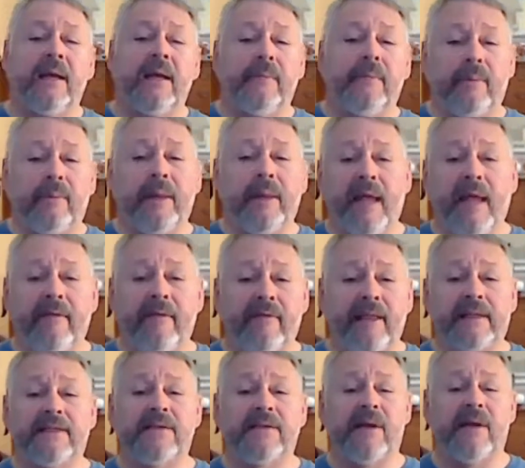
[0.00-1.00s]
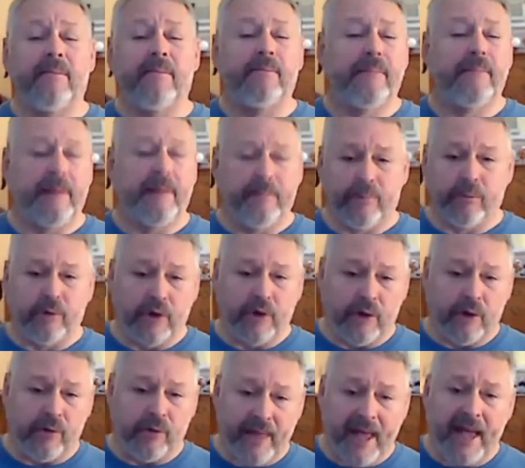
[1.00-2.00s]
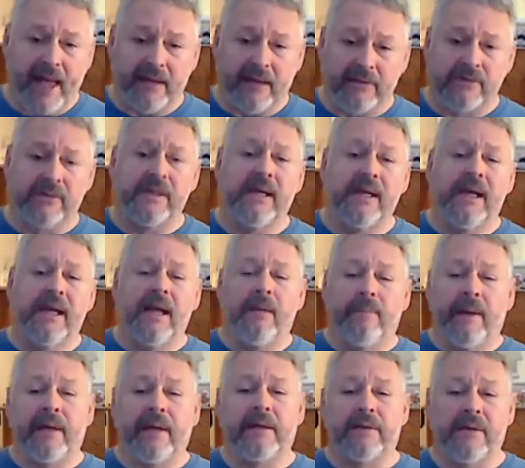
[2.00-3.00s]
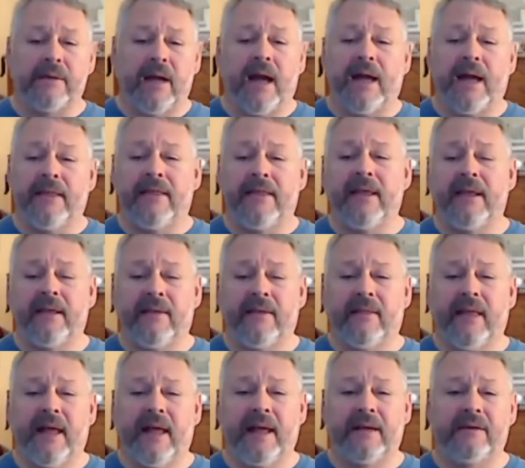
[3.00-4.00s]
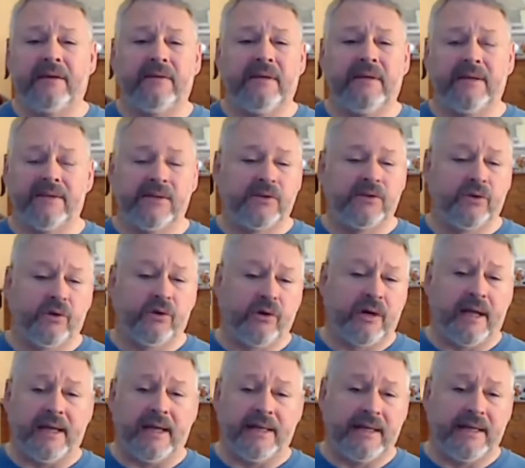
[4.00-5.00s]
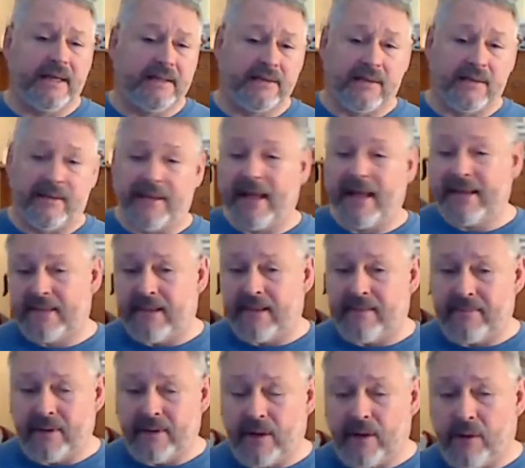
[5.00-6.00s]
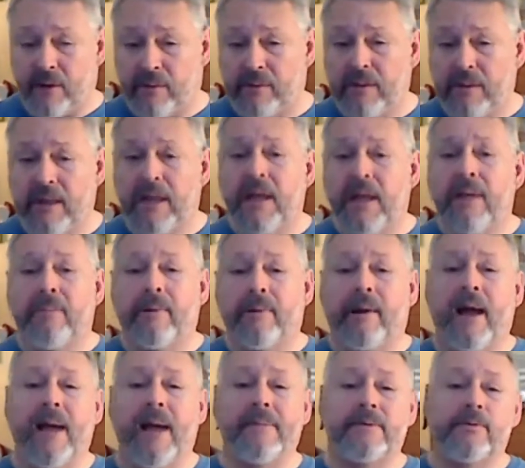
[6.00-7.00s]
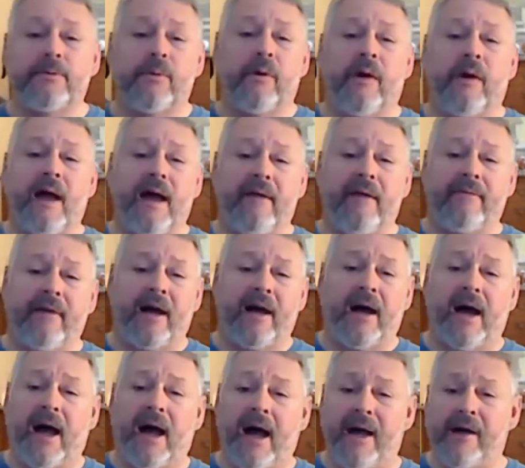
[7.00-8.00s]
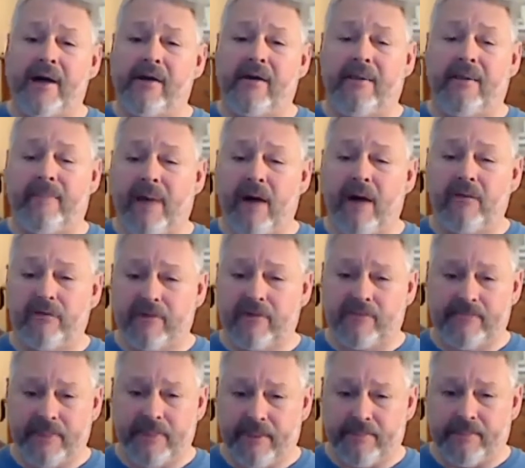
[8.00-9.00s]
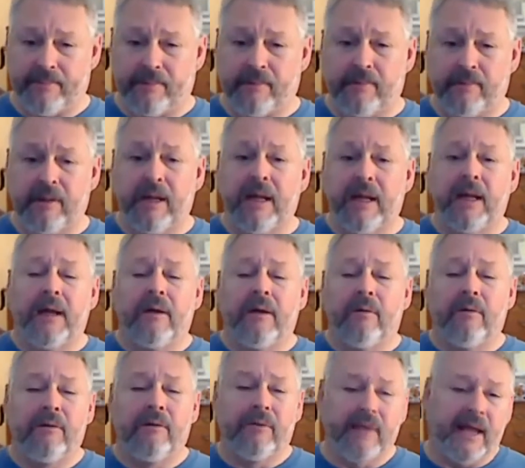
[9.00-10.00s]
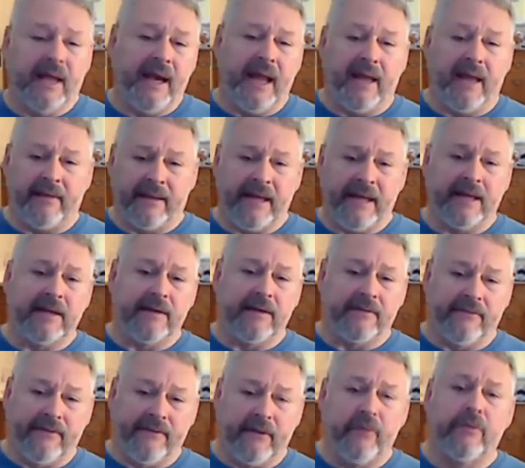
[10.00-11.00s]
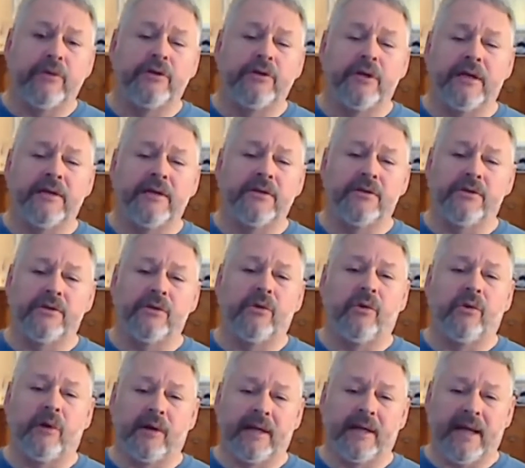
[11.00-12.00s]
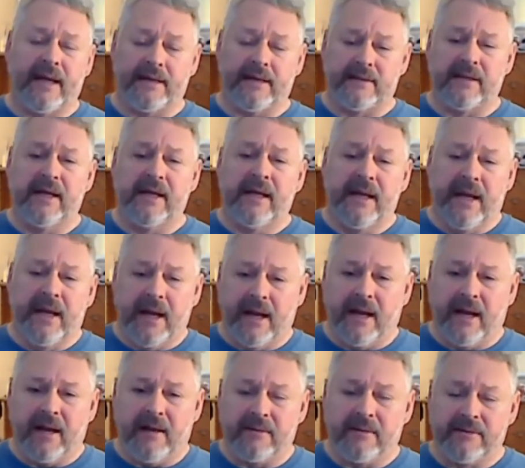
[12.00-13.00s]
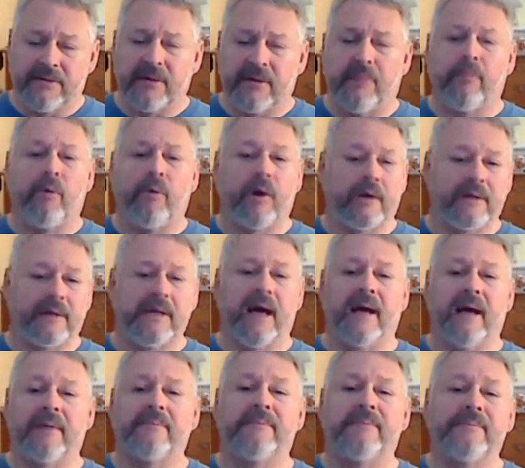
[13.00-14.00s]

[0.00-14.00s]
But we have let some people know that. But I think that this is a good idea to let them know. Perhaps we'll have a higher amount of people that have, get infusions or get uh, some work done.